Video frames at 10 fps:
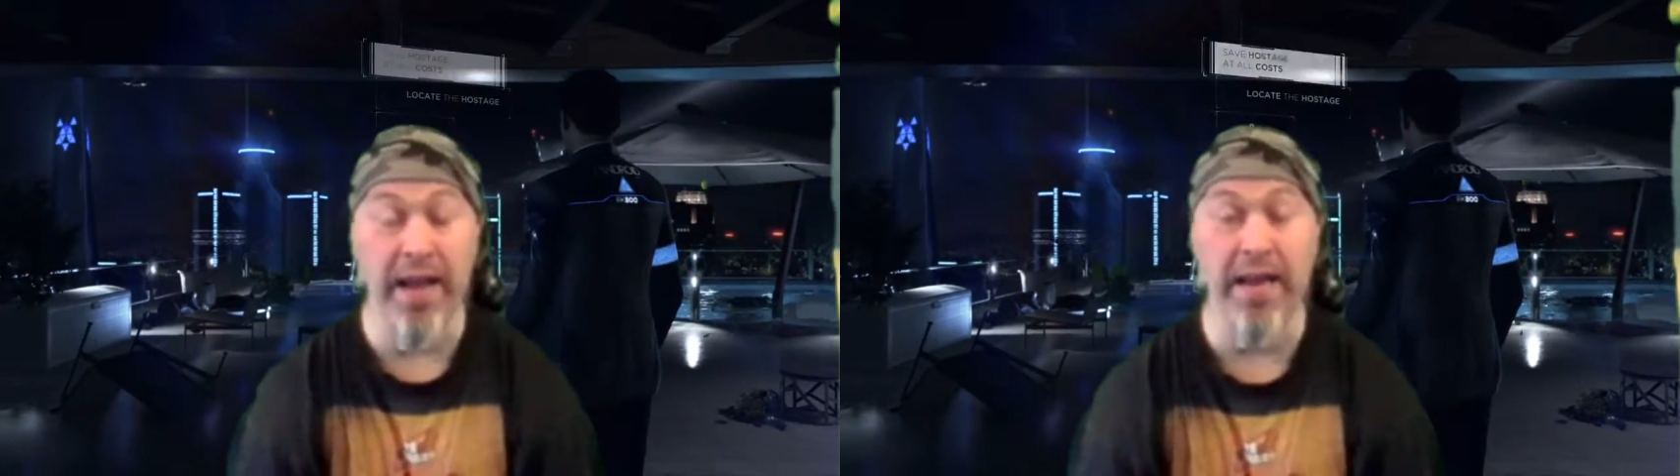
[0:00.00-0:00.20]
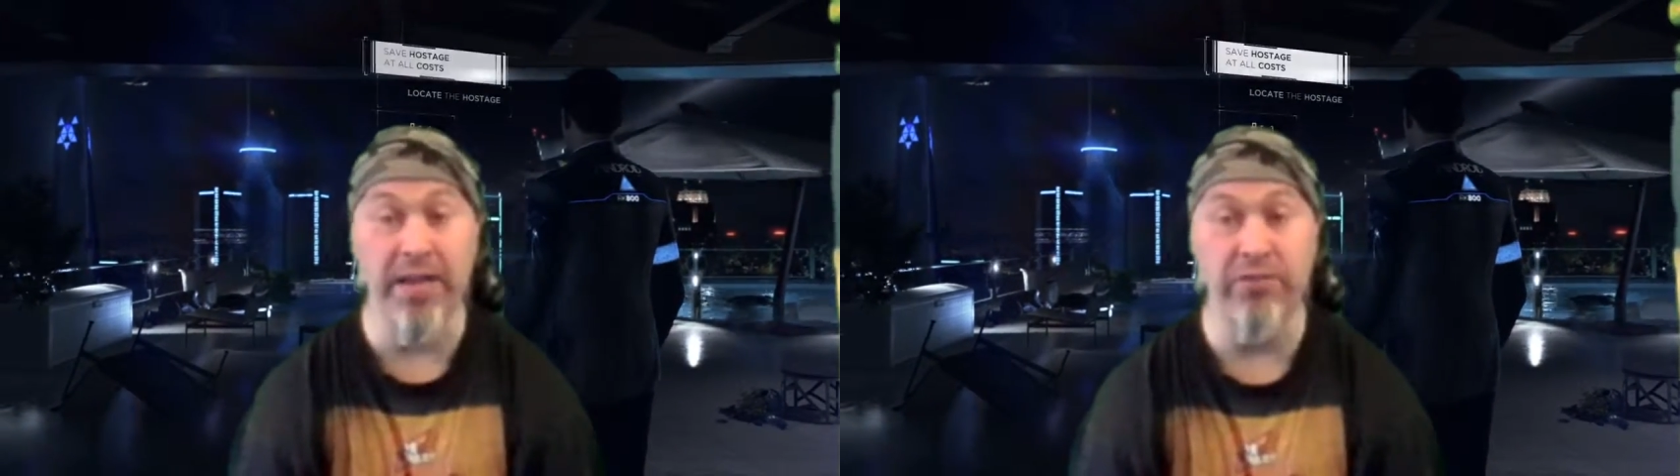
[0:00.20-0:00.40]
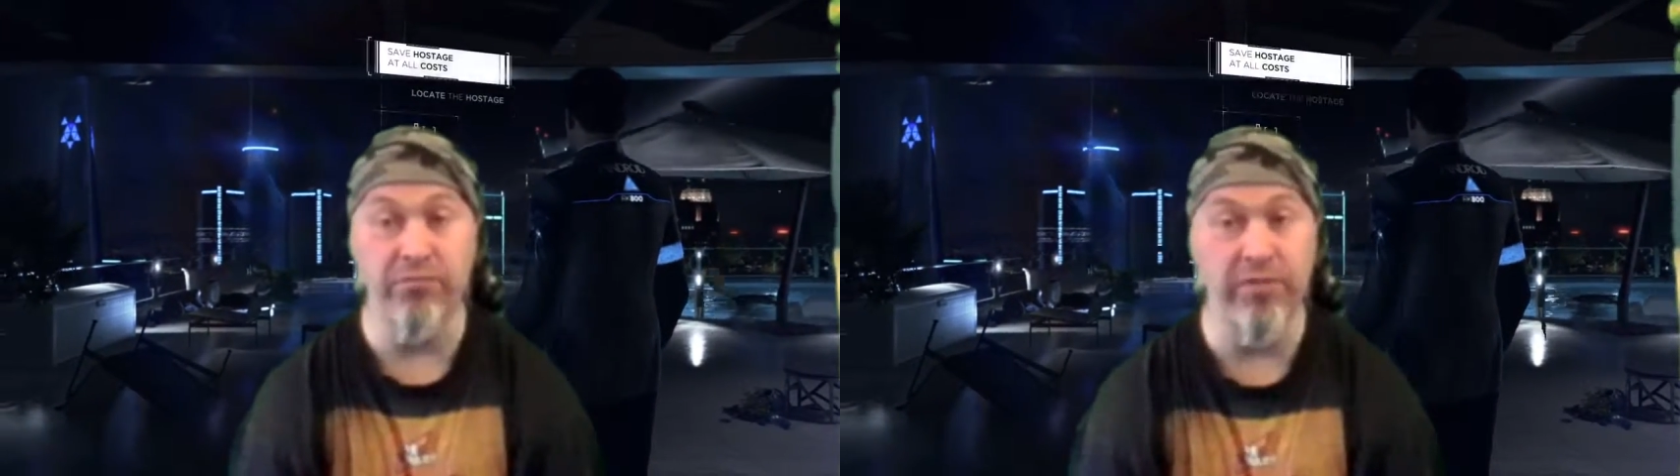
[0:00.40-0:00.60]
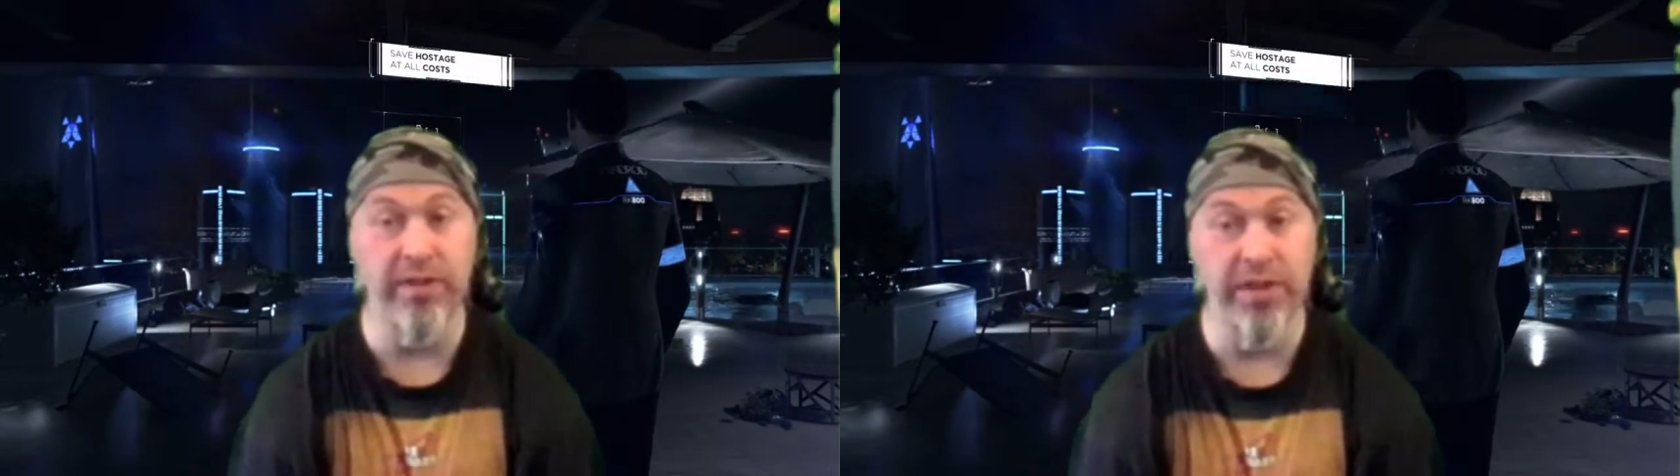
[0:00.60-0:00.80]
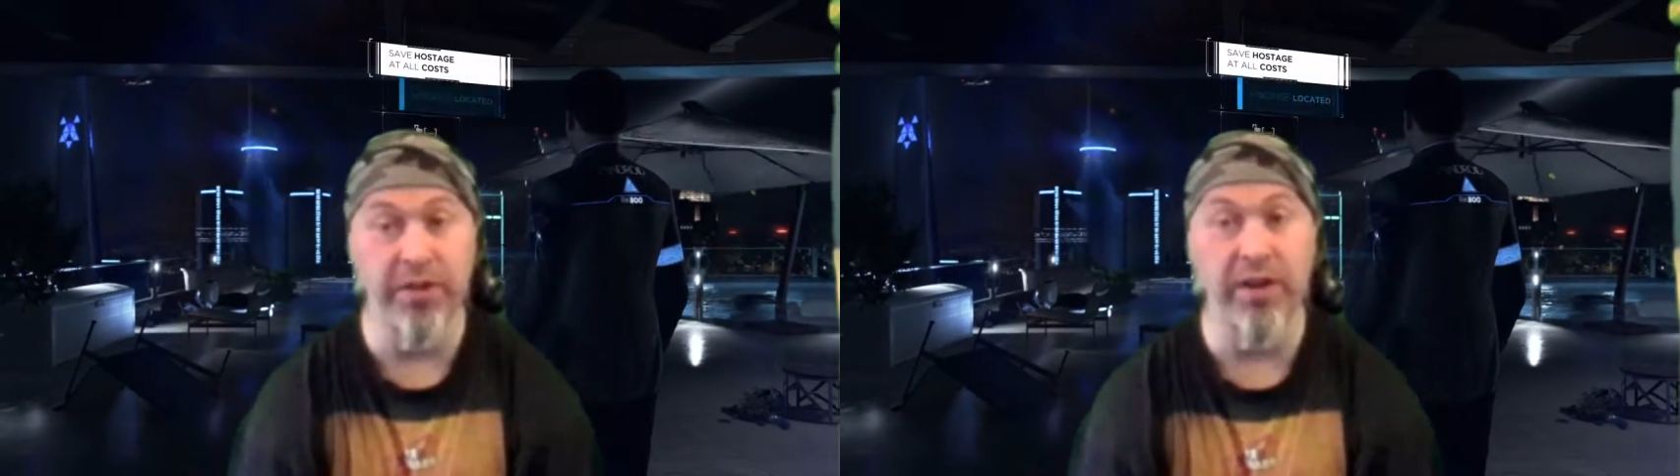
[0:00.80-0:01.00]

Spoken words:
is really good,